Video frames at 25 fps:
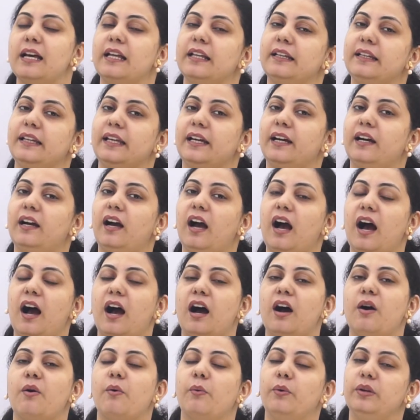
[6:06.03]
There
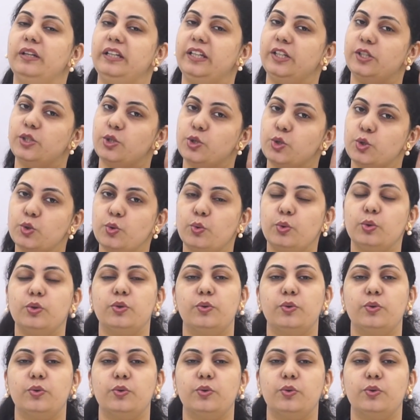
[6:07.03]
are only two